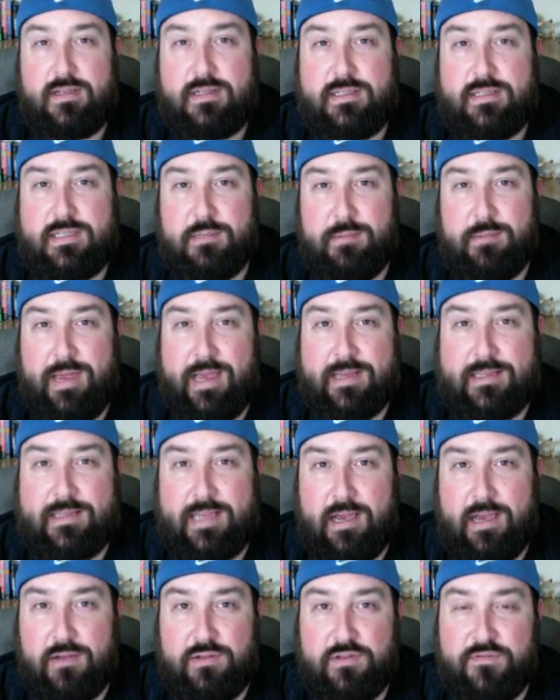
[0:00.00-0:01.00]
to max
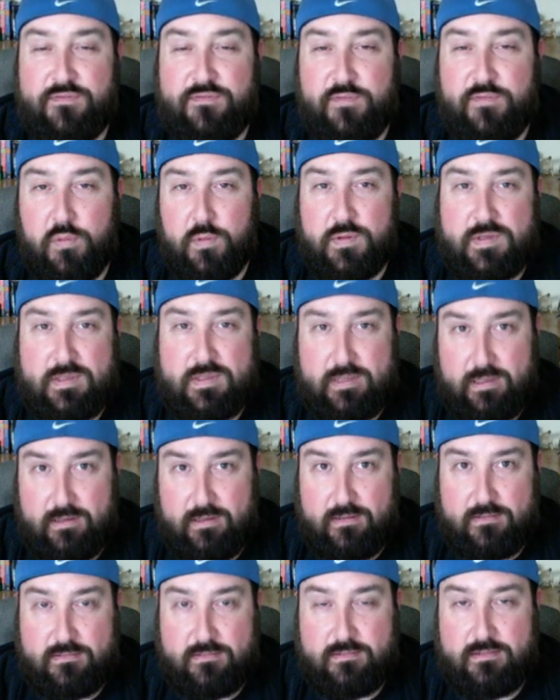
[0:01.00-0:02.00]
out the fourth
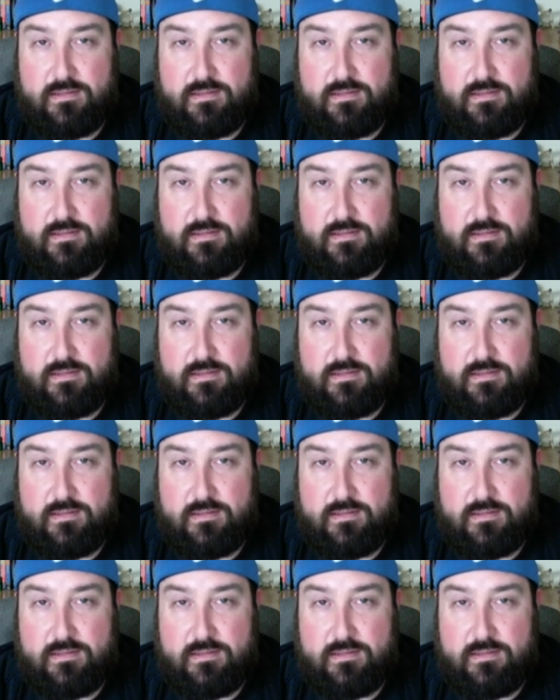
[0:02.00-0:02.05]
skill